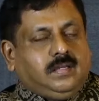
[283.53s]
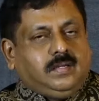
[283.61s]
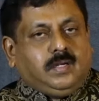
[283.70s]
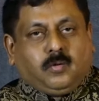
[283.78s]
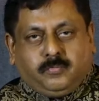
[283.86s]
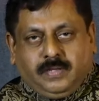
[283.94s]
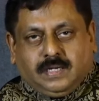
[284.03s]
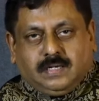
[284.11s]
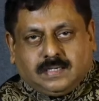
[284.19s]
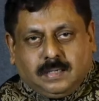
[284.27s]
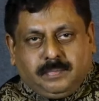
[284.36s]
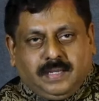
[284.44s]
Now we are
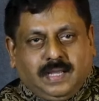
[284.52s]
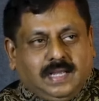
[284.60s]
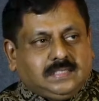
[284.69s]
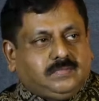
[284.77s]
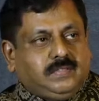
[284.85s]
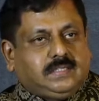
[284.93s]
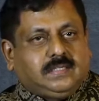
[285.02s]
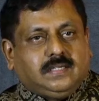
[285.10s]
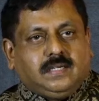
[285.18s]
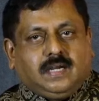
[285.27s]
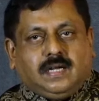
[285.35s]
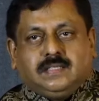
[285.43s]
clubbing hands with
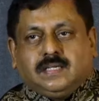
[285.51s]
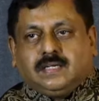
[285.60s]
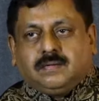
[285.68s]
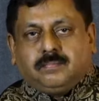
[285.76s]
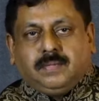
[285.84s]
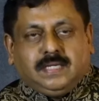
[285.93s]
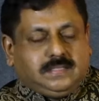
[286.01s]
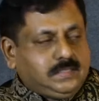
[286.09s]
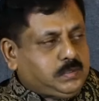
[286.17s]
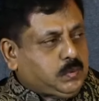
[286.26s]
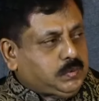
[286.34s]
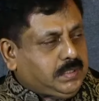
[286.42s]
other major
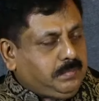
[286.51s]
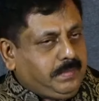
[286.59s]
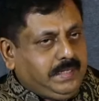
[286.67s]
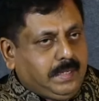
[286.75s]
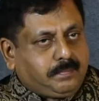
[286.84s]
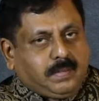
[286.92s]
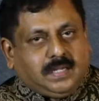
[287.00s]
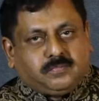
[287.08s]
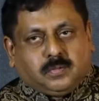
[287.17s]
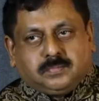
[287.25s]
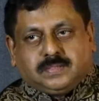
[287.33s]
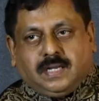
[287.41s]
social media
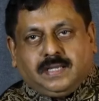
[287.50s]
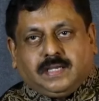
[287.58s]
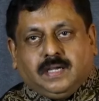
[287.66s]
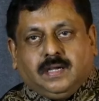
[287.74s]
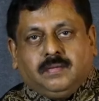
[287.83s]
platforms like